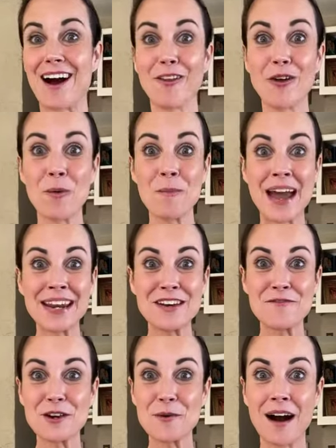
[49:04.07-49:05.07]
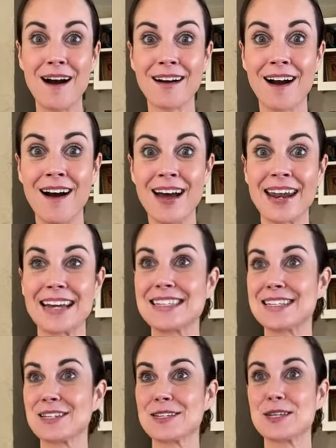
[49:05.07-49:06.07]
Although many of you hung on, I
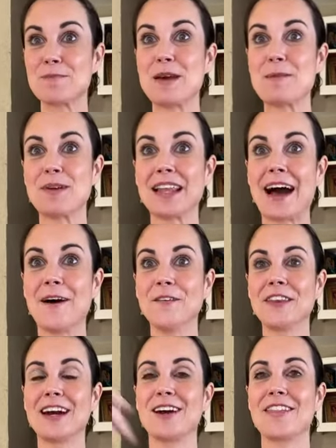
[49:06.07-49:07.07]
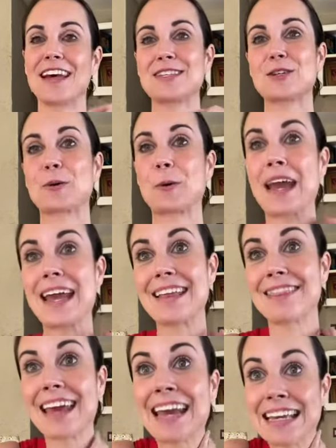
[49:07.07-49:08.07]
still see people out there. That's
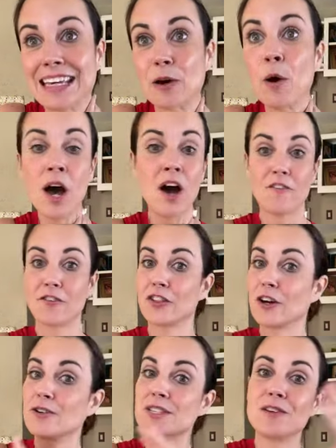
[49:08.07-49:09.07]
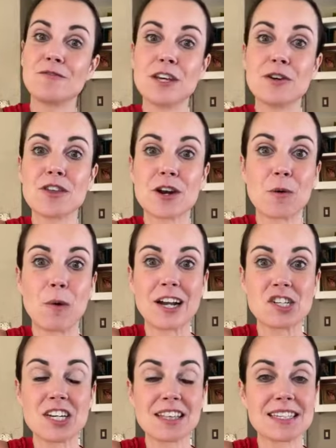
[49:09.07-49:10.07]
great. Thank you. For those of you that are
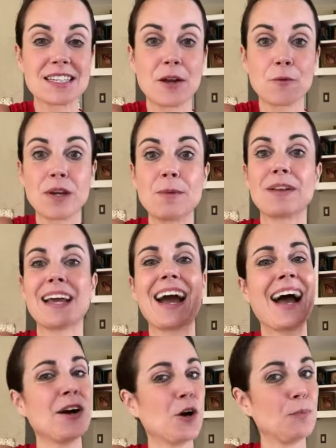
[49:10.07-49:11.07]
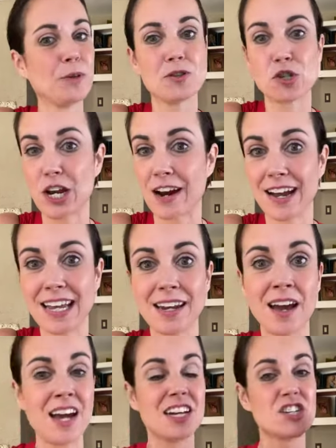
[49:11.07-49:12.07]
watching this on replay, I hope you share it.
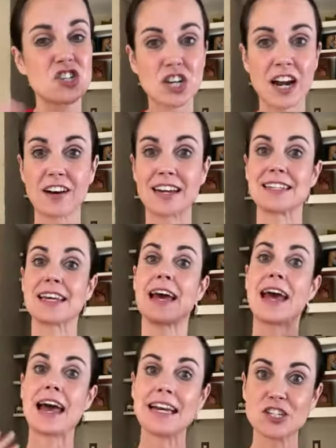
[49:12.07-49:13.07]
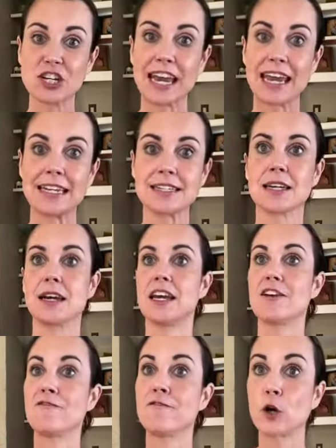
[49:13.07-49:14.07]
Share it. Educate.
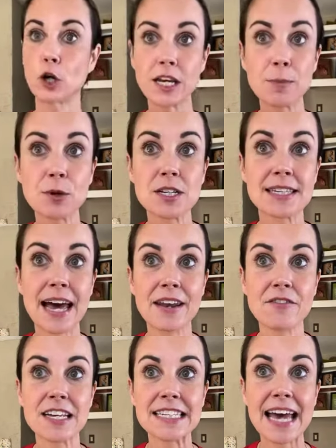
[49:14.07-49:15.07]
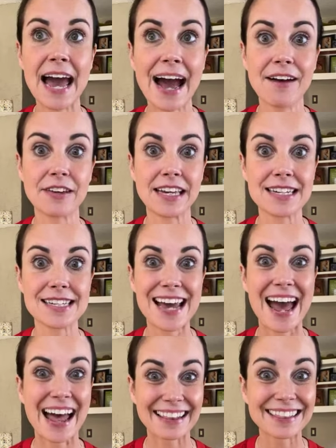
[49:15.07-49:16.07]
If 40% of us have it,
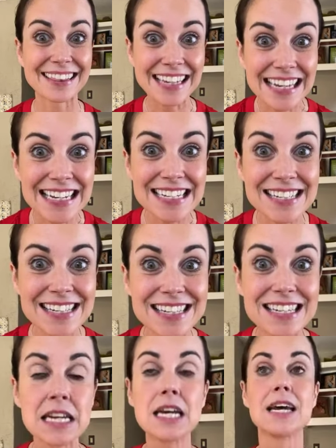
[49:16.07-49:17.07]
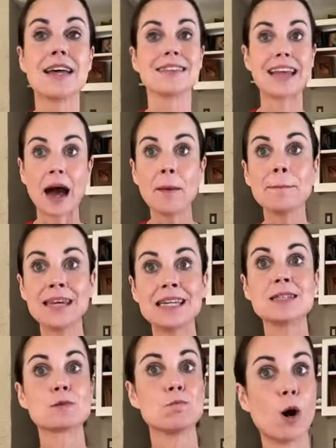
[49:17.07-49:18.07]
at least, that
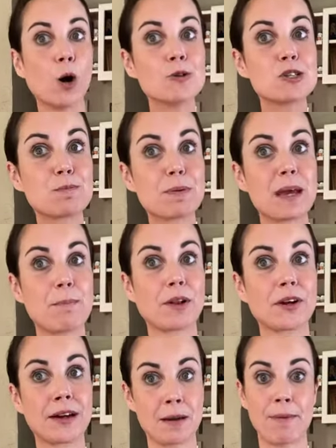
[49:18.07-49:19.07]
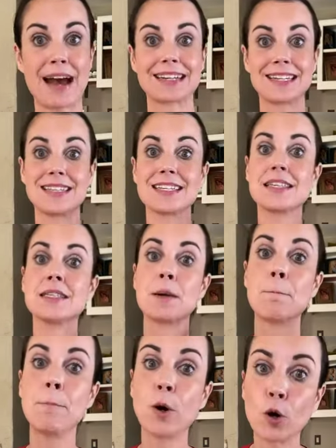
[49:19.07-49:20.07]
means most people are impacted. This is
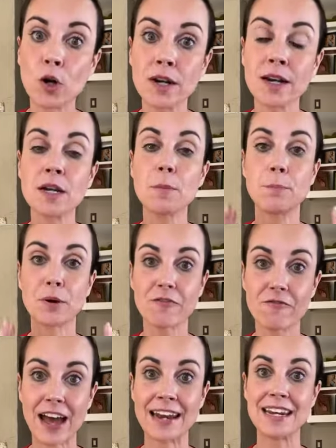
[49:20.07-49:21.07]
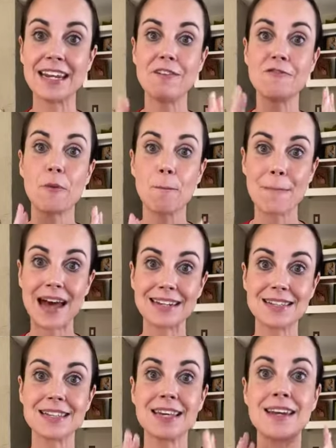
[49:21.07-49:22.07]
important preventative
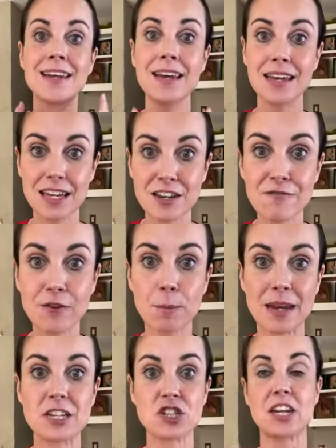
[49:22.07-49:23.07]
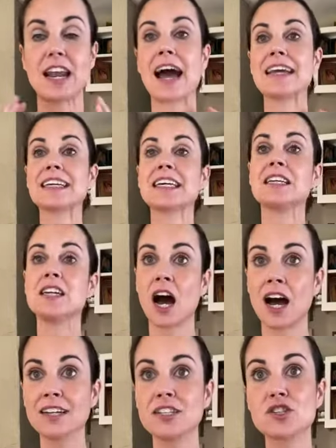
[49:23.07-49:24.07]
medicine information. I
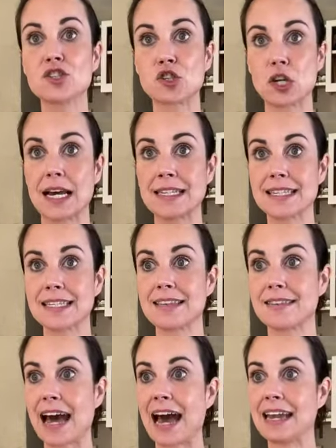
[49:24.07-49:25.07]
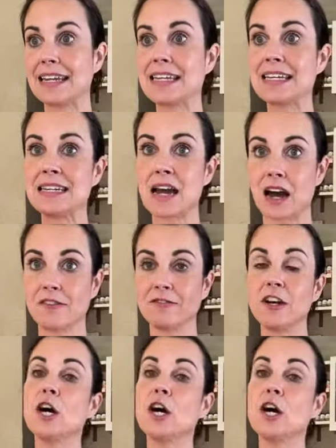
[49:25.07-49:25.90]
cannot stress that enough.